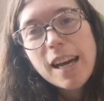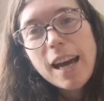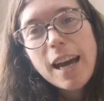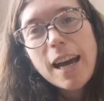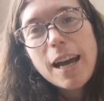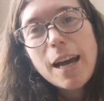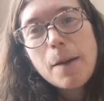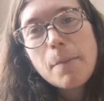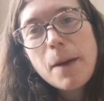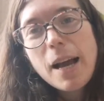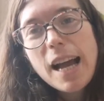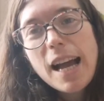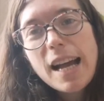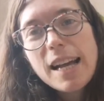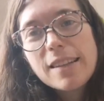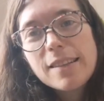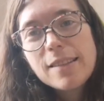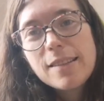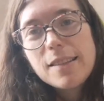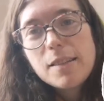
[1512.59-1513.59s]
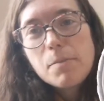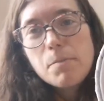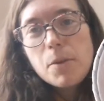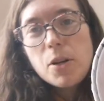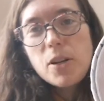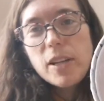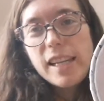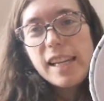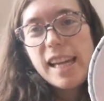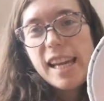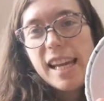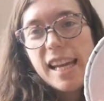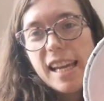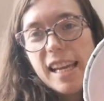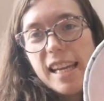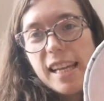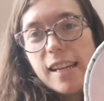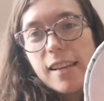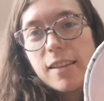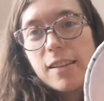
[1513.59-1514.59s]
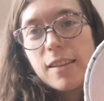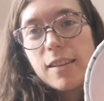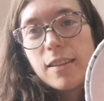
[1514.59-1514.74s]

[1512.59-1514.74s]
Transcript: And my E